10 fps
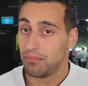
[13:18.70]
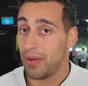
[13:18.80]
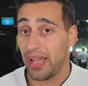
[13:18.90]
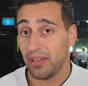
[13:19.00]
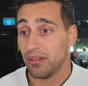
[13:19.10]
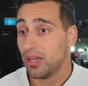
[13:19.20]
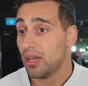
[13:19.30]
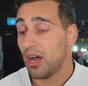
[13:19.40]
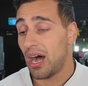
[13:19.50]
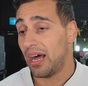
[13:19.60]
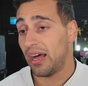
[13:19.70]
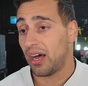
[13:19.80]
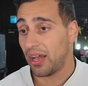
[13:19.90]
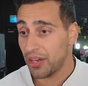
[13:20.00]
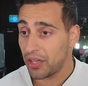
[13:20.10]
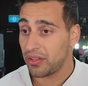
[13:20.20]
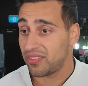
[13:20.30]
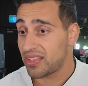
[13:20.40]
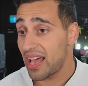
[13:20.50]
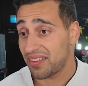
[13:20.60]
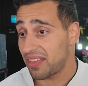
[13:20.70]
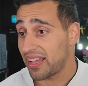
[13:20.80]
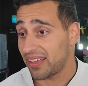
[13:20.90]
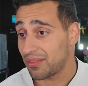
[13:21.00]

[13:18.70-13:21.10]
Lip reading: Mate, I know his gas tank